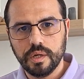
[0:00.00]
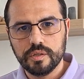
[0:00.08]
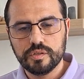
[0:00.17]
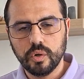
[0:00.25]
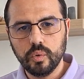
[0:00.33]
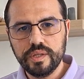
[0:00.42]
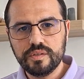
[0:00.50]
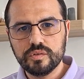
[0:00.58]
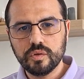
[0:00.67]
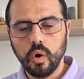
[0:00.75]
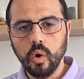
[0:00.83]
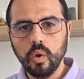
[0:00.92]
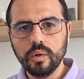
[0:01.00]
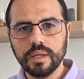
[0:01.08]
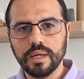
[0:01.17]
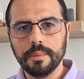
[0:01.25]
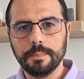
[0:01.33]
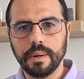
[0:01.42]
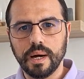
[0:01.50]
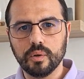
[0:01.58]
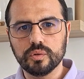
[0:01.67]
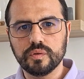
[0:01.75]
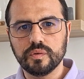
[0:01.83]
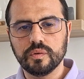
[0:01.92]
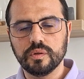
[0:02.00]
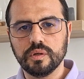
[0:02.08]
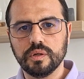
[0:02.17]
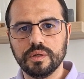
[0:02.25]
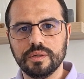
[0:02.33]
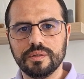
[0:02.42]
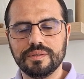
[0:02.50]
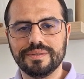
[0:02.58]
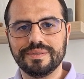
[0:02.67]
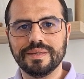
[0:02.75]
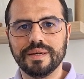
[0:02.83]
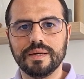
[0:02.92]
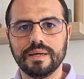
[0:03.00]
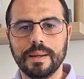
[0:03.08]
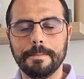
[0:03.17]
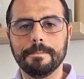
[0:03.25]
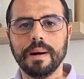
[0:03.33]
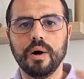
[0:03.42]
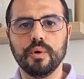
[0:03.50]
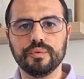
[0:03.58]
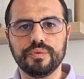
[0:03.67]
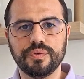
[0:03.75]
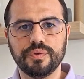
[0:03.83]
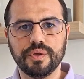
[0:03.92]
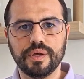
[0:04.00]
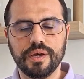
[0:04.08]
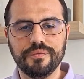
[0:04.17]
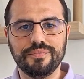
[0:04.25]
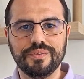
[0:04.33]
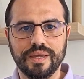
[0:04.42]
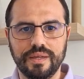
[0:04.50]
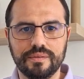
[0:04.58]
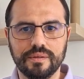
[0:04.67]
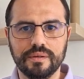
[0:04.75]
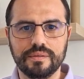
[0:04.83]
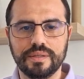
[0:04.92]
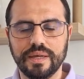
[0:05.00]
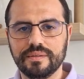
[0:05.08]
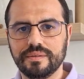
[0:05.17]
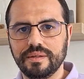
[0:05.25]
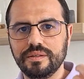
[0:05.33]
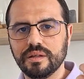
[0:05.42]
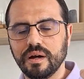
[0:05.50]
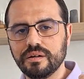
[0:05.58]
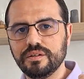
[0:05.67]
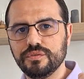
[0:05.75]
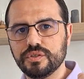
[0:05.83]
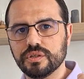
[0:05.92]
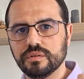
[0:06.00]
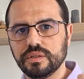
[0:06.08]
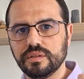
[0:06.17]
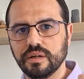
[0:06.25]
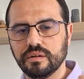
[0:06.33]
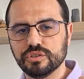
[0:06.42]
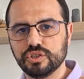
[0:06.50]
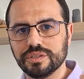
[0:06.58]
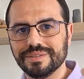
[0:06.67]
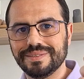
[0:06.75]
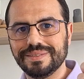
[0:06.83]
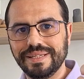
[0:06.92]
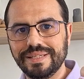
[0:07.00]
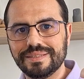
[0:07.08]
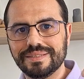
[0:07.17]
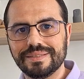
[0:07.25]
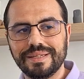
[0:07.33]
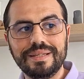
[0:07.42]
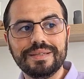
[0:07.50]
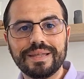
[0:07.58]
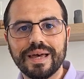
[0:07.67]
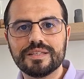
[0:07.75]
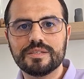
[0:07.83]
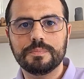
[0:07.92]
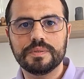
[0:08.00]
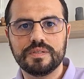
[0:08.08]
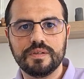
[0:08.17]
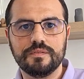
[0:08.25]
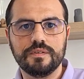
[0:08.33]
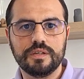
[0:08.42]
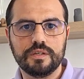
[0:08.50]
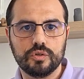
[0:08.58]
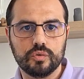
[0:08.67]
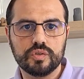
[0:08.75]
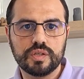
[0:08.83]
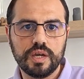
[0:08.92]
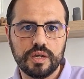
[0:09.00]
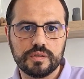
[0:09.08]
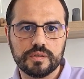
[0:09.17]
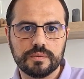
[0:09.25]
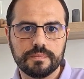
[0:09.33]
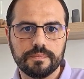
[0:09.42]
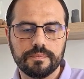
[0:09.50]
So it's all about the amount of data that the artificial intelligence needs in that specific use case.